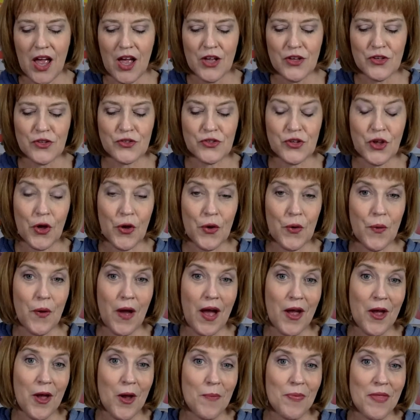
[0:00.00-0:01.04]
So
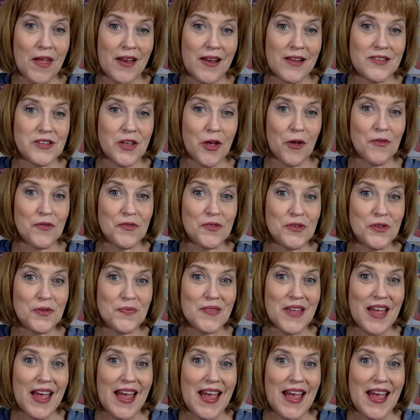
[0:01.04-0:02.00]
I hope that is helpful.